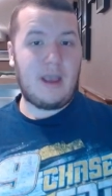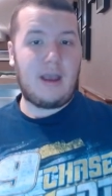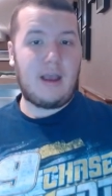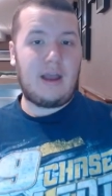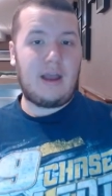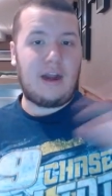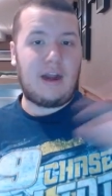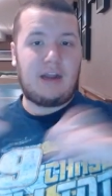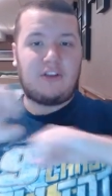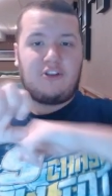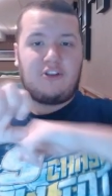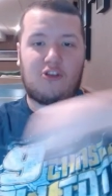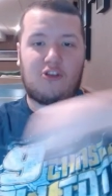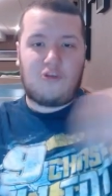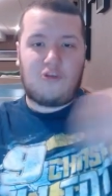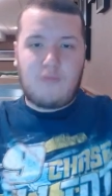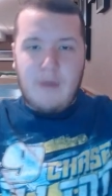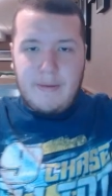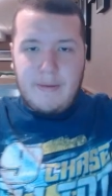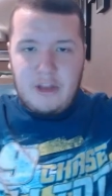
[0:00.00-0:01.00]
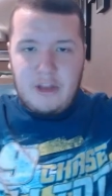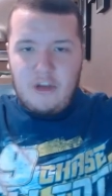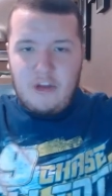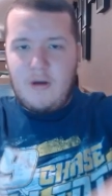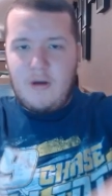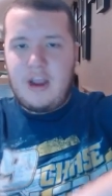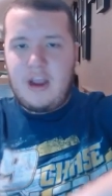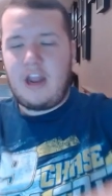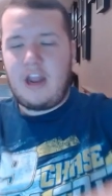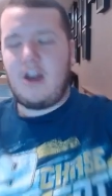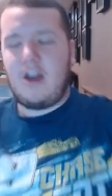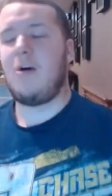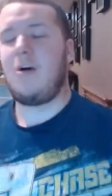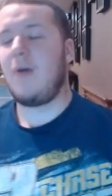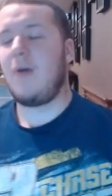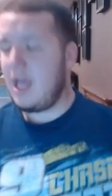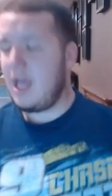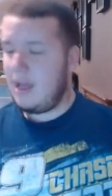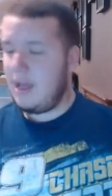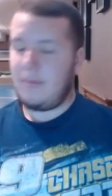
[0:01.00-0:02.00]
and I start swimming to it, you
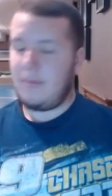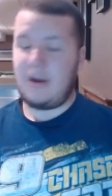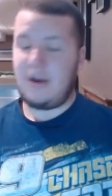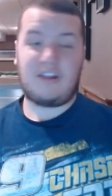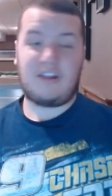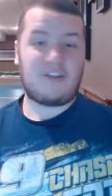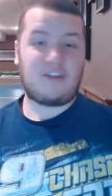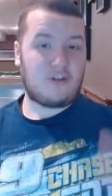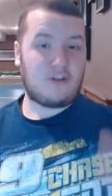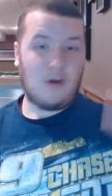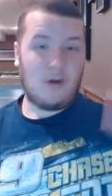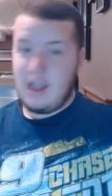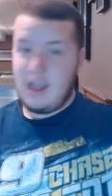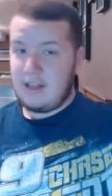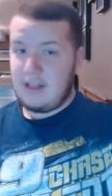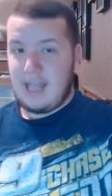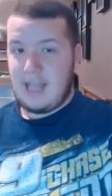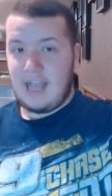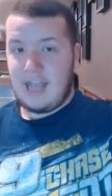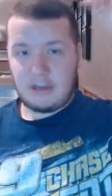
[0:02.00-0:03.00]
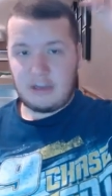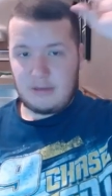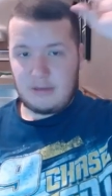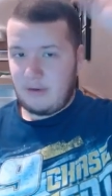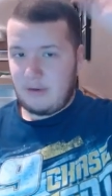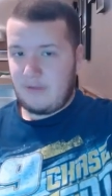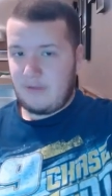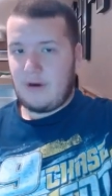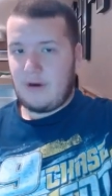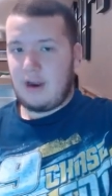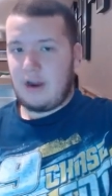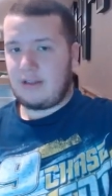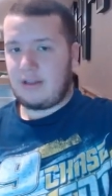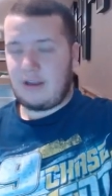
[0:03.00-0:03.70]
know. But it's so it's actually pretty far out